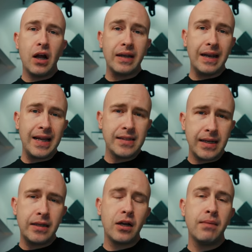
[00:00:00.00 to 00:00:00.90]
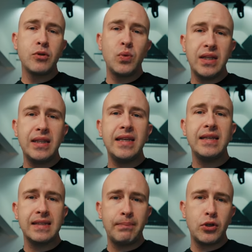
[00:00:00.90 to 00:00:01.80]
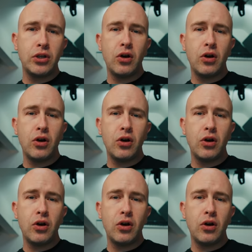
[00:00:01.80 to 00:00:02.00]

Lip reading: unless it comes within the exemption